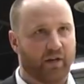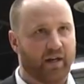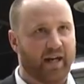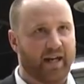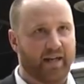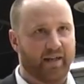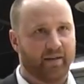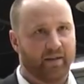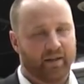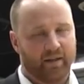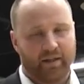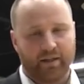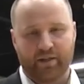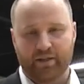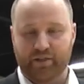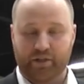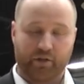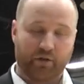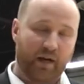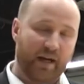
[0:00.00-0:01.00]
great. It
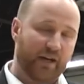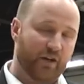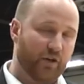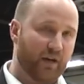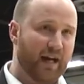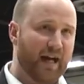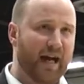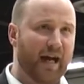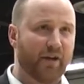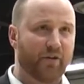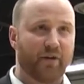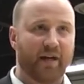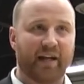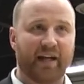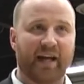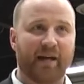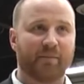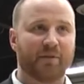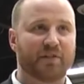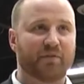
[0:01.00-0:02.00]
was a great crowd,
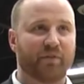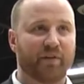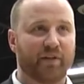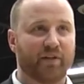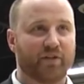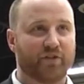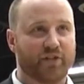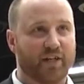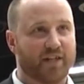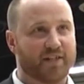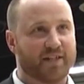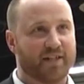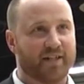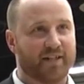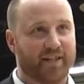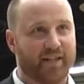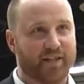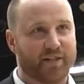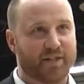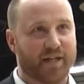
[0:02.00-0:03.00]
great atmosphere. Justin
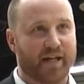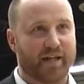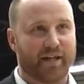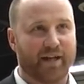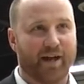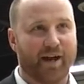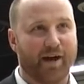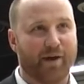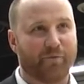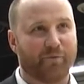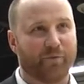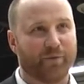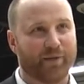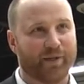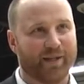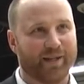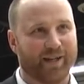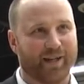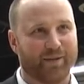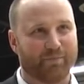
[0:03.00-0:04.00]
D. set it off with
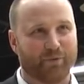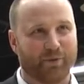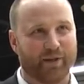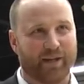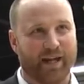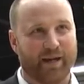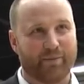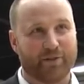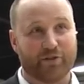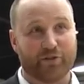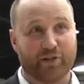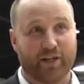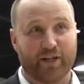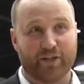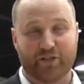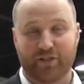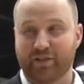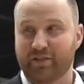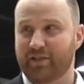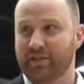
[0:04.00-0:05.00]
the pregame
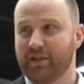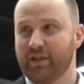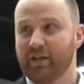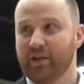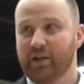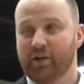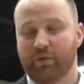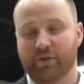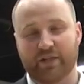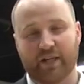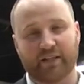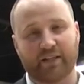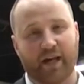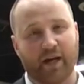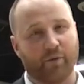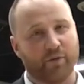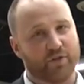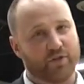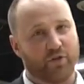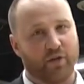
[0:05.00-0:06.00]
introductions, which I
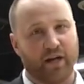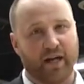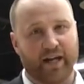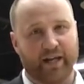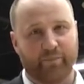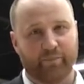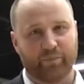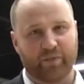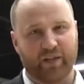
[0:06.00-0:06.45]
thought was great.